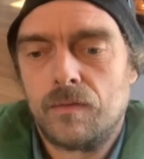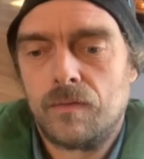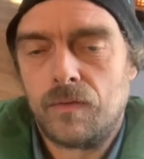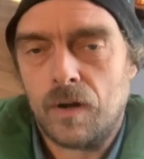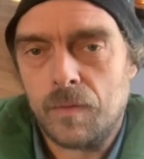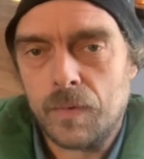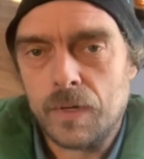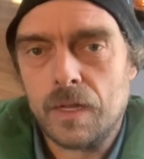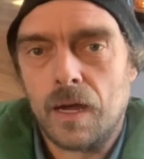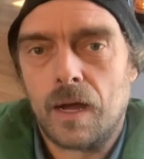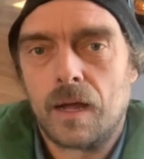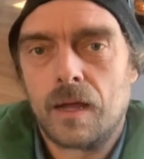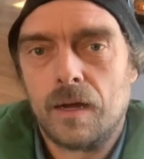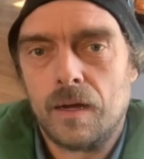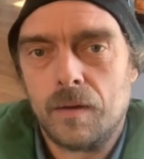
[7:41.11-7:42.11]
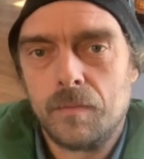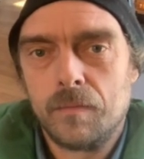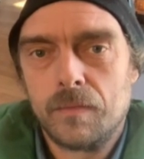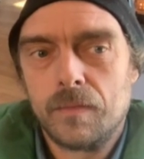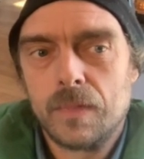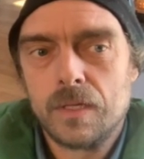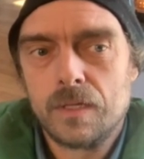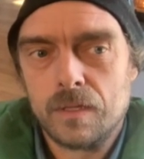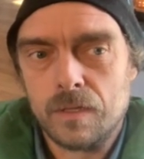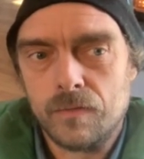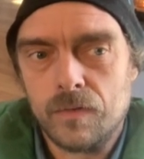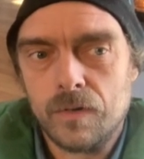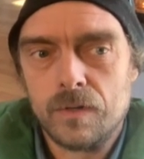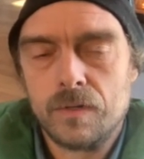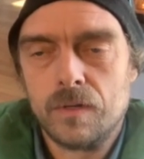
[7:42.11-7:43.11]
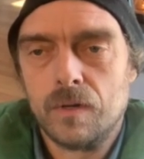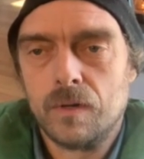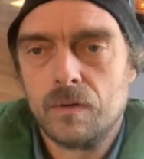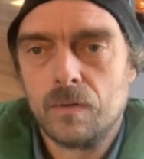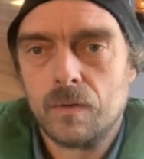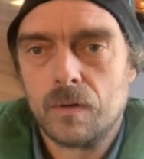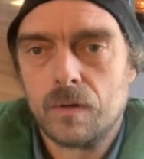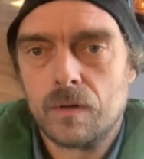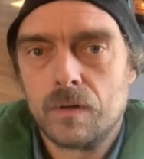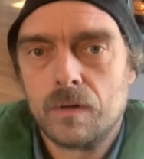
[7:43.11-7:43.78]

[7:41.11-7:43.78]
from a .com delivered to your door.